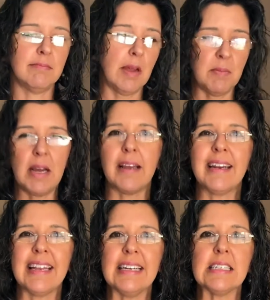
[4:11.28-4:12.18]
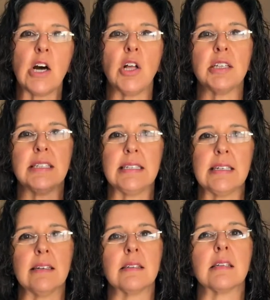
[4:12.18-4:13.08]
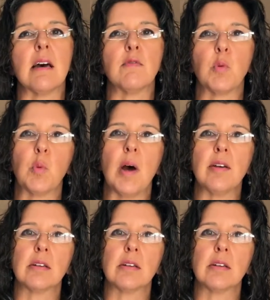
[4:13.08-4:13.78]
not going to get into all the details of what